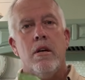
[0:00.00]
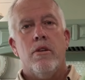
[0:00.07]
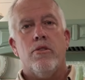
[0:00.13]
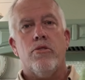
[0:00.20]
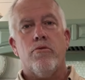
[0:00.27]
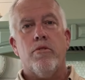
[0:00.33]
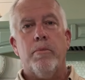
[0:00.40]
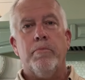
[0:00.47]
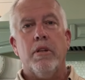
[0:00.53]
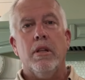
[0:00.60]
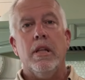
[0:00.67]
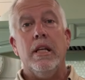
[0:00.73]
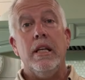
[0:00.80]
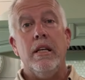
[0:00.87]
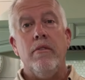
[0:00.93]
strip the
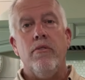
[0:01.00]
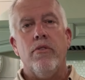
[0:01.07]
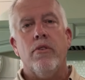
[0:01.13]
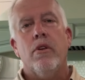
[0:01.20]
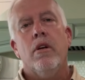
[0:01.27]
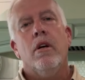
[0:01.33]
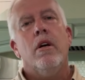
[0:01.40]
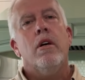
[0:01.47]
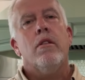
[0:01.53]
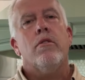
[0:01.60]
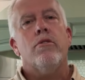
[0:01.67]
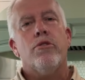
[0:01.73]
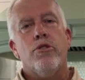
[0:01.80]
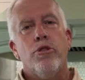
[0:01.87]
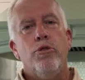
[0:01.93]
leaves.
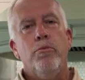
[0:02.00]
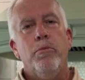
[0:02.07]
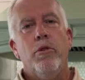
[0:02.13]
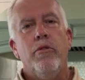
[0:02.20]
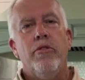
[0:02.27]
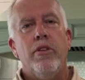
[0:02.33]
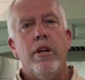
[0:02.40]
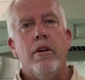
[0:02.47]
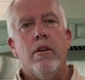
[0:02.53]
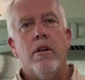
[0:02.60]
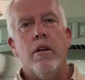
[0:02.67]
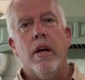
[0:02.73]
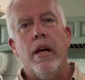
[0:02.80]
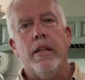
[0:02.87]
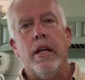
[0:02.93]
There's two moves
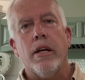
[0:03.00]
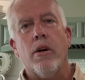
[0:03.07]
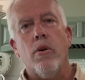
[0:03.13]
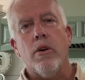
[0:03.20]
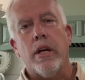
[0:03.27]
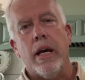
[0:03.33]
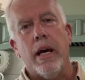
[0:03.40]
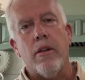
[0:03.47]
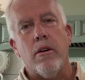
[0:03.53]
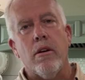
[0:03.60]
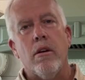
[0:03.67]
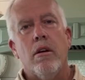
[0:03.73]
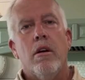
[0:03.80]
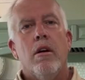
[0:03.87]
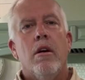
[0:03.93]
here and they go
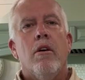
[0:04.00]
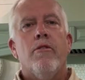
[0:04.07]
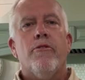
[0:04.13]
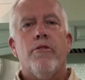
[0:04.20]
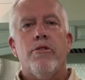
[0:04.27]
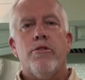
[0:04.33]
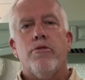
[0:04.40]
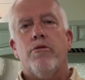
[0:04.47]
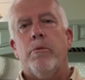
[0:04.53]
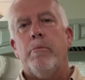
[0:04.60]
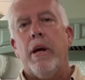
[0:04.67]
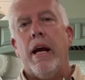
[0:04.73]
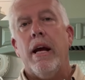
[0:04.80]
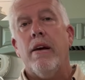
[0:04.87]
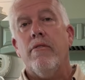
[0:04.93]
together. First, strip
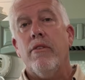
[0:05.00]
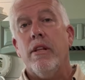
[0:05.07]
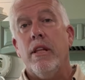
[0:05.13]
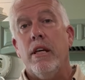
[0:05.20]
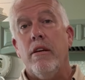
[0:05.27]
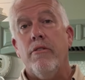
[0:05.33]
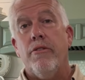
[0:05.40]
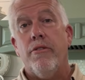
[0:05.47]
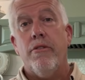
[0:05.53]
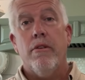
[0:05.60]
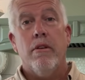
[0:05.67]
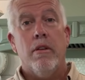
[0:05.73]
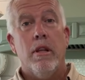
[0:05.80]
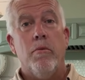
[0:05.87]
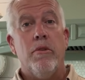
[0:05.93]
every leaf
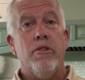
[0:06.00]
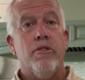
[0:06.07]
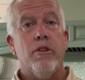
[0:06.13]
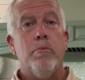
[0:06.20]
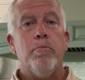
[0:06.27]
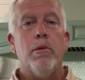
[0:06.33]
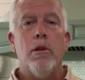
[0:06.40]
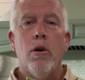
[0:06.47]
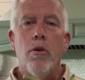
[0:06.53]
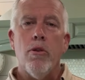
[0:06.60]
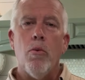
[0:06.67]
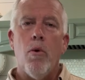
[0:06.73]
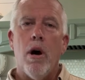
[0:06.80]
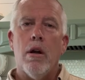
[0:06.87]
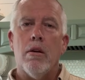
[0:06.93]
that would sit below
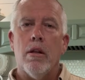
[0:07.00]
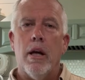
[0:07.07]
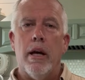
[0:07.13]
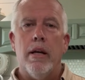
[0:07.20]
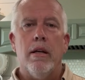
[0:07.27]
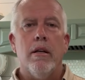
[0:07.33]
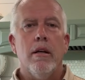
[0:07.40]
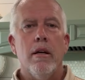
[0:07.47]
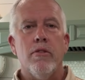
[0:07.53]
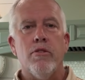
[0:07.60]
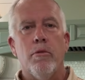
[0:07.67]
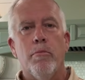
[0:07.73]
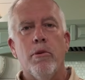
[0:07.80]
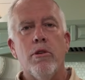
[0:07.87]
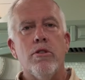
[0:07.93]
the water line. A
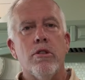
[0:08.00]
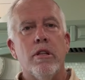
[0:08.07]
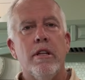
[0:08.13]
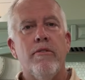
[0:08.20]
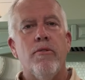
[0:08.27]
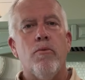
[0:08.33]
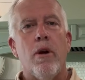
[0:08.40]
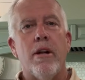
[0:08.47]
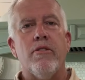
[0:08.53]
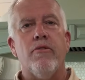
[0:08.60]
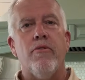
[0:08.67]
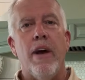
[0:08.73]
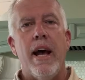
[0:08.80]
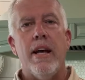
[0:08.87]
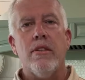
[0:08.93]
submerged leaf rots
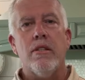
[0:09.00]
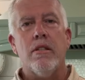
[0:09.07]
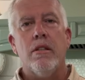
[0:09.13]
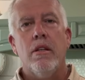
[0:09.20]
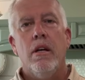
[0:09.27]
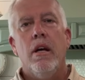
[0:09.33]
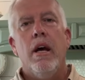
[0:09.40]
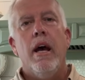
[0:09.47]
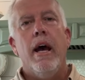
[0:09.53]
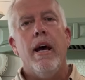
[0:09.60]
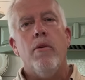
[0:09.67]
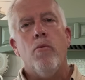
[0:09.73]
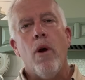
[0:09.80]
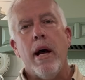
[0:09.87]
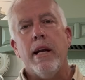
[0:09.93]
fast,
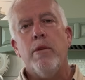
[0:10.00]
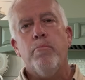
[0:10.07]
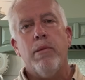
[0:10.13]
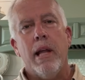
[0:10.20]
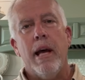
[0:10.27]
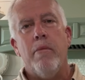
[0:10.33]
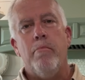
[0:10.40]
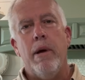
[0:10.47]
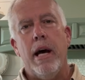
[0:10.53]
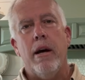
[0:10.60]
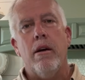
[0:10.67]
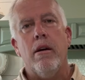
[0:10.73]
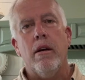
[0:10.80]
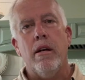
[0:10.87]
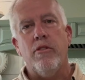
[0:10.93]
and rotting plant
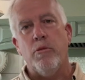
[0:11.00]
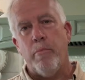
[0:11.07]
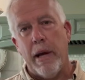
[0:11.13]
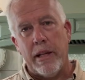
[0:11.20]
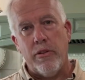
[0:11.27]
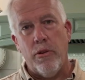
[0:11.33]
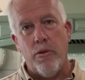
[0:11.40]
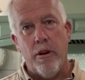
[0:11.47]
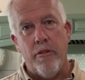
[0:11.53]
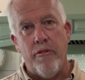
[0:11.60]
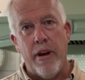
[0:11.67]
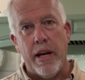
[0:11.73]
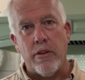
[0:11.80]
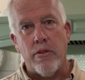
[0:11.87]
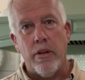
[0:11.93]
matter is a bacteria
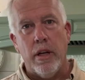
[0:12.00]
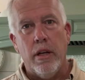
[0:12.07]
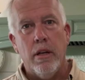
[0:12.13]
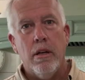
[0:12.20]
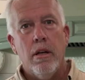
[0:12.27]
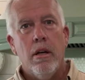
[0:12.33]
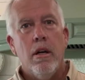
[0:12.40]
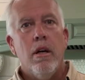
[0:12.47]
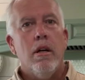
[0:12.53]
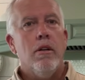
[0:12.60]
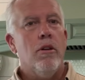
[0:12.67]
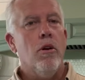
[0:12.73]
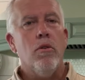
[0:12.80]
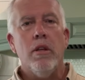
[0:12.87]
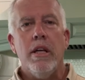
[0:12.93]
factory.
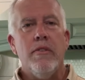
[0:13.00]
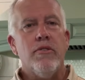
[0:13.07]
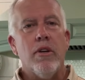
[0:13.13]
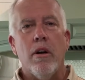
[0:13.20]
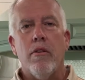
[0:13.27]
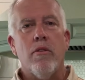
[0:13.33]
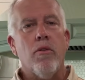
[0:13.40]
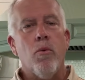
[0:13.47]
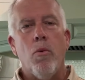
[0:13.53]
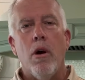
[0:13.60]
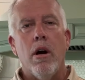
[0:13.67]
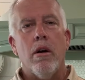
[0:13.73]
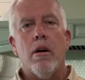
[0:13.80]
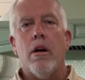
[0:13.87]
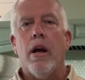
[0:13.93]
No leaves under the
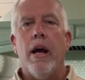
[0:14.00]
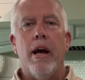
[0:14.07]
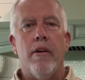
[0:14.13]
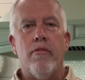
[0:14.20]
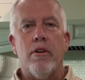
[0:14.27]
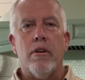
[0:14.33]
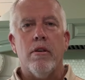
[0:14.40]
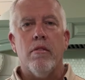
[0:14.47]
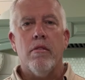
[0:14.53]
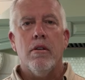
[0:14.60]
water ever.